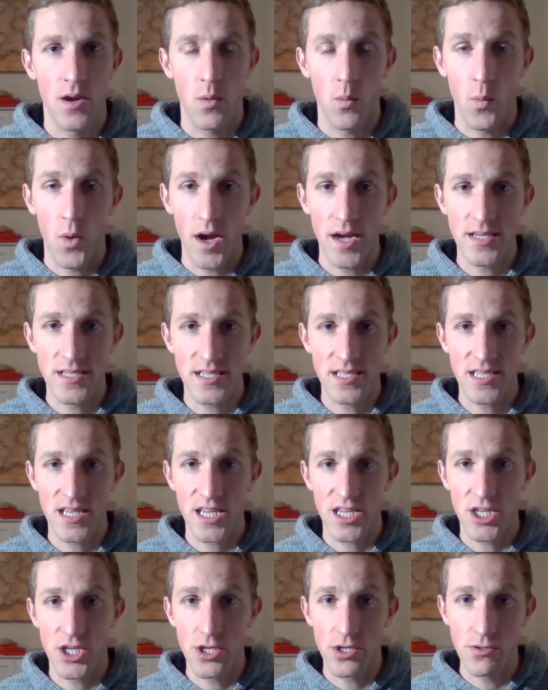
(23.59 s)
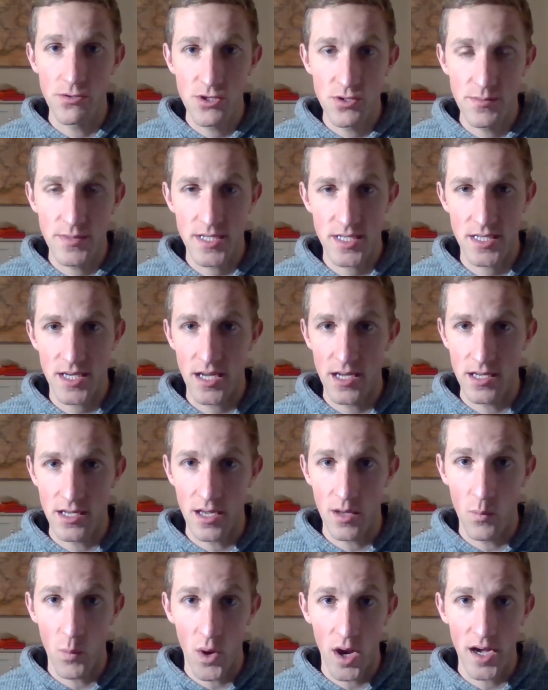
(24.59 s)
Why is this a huge mistake
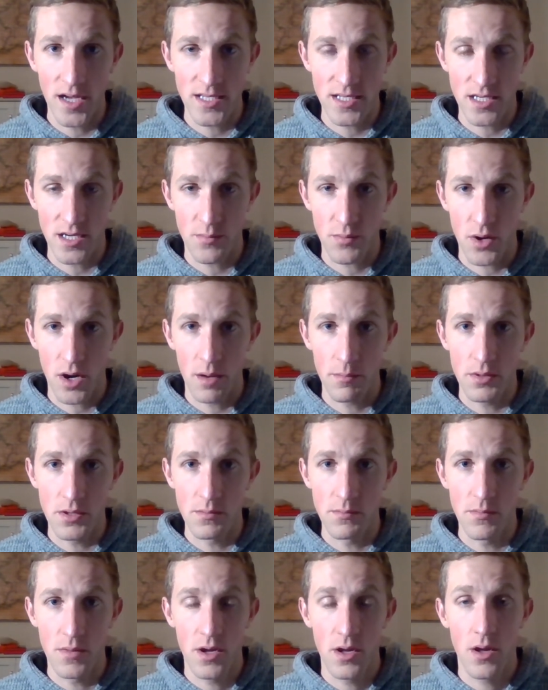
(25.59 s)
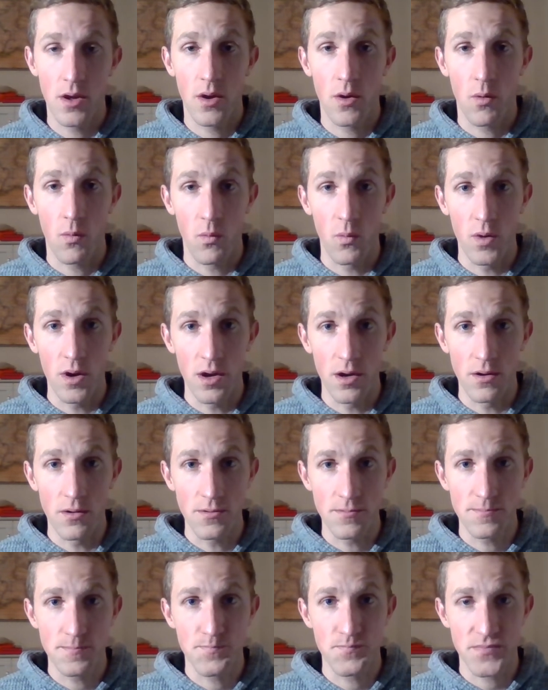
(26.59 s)
and why is it a problem?
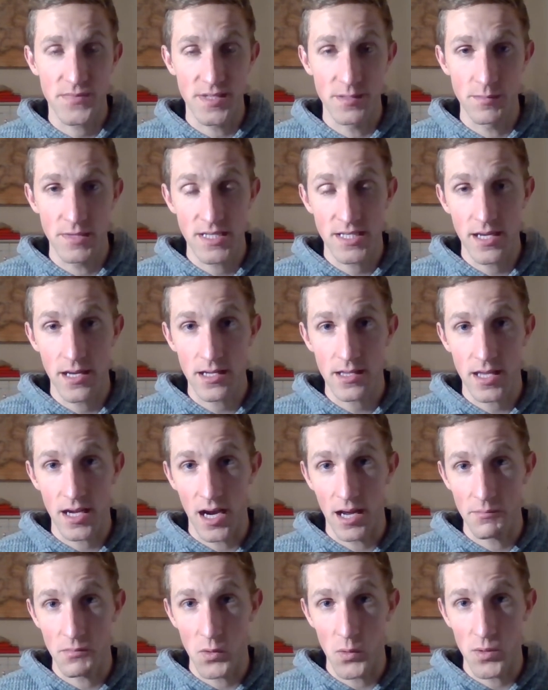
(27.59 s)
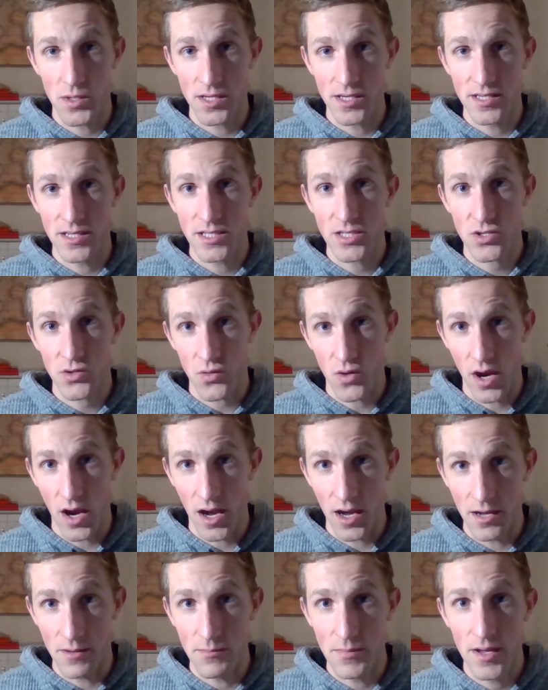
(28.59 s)
Well, the mistake that I'm going to
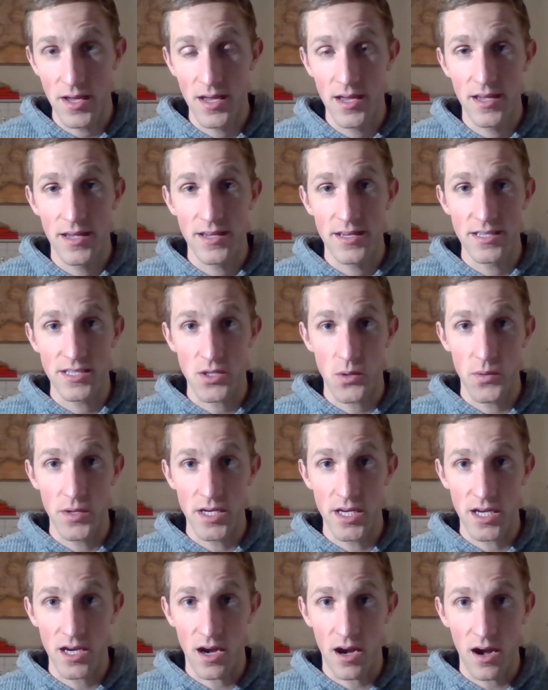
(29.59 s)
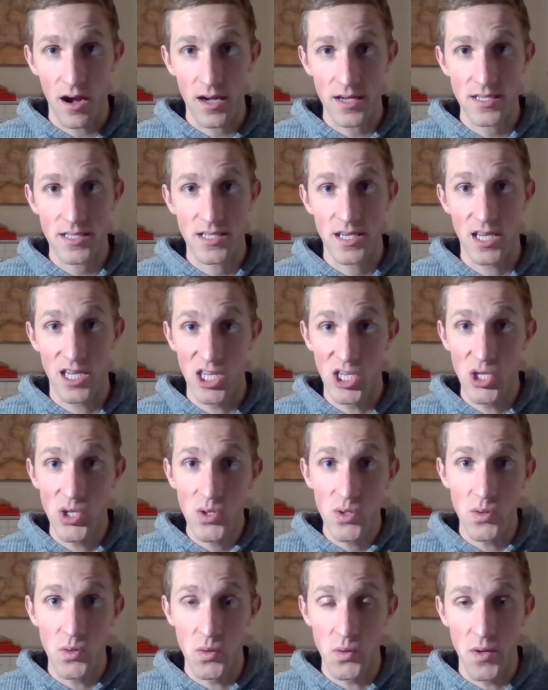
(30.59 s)
describe is going to cost
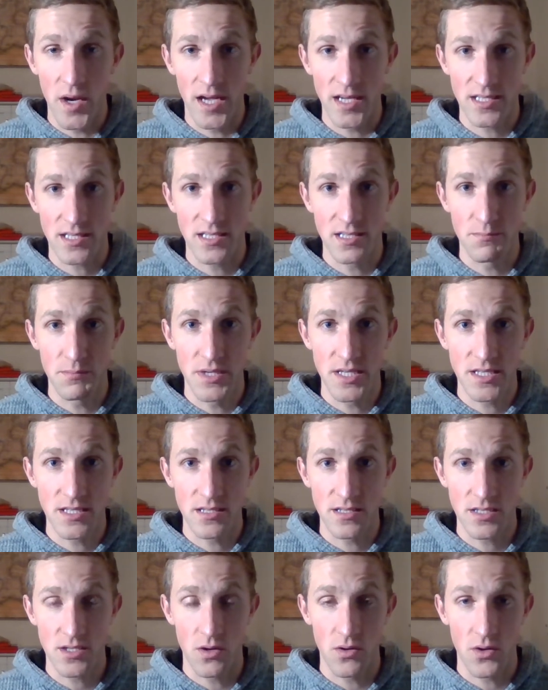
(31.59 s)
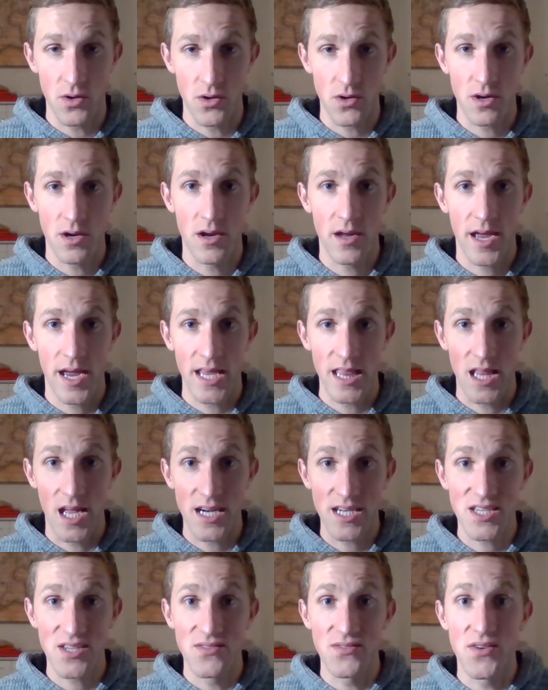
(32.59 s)
you as the business owner a
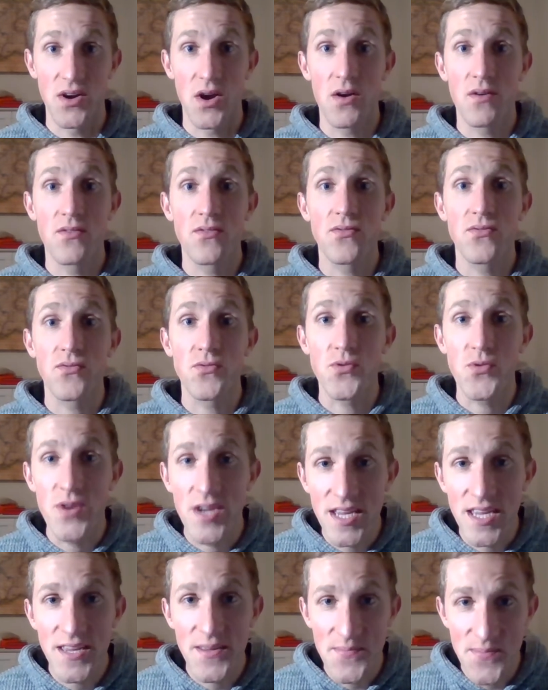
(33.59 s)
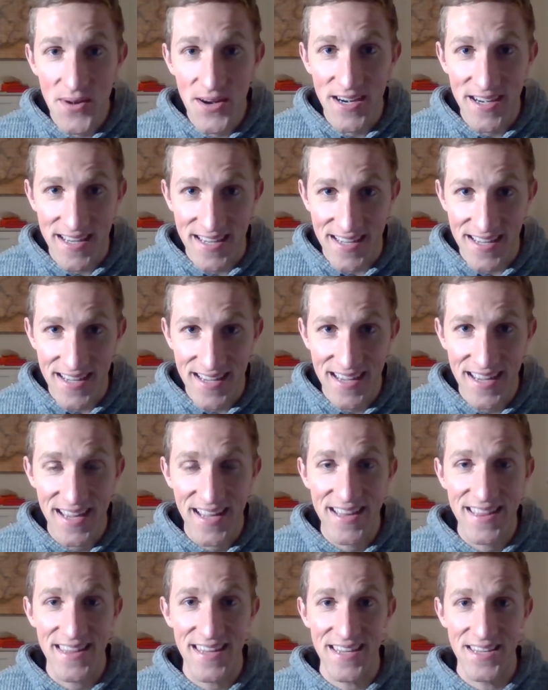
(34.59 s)
lot of free money
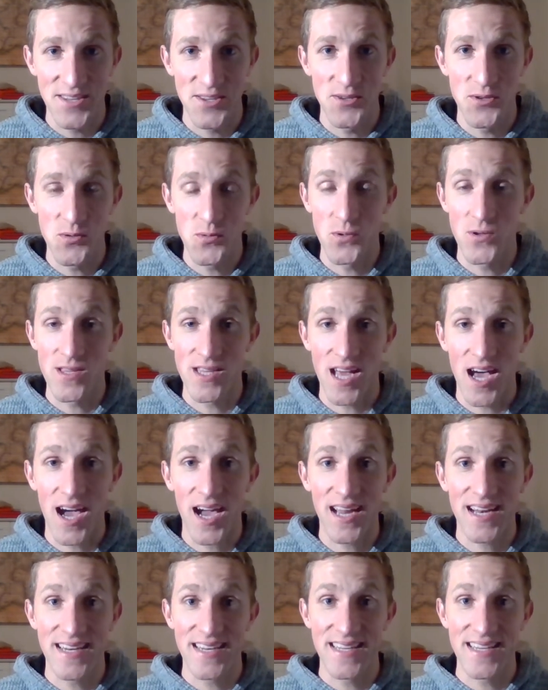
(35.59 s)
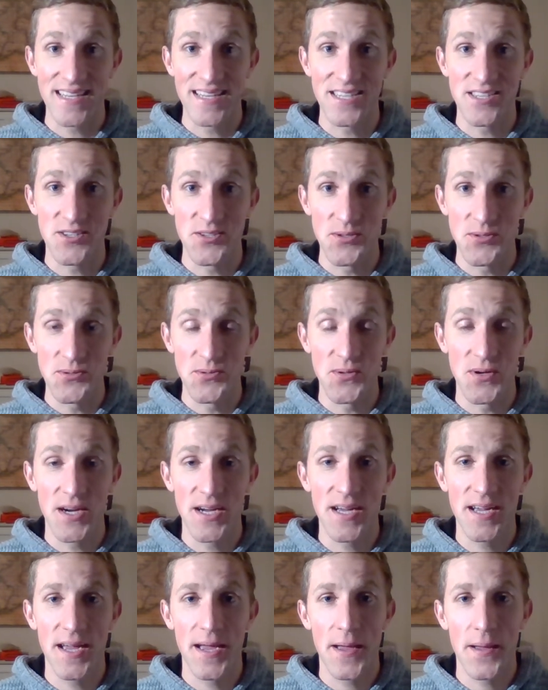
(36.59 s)
that you will not need to
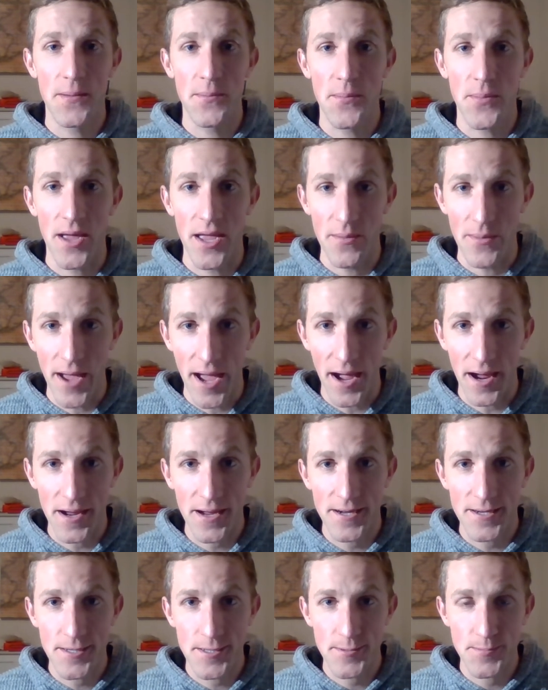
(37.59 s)
pay back.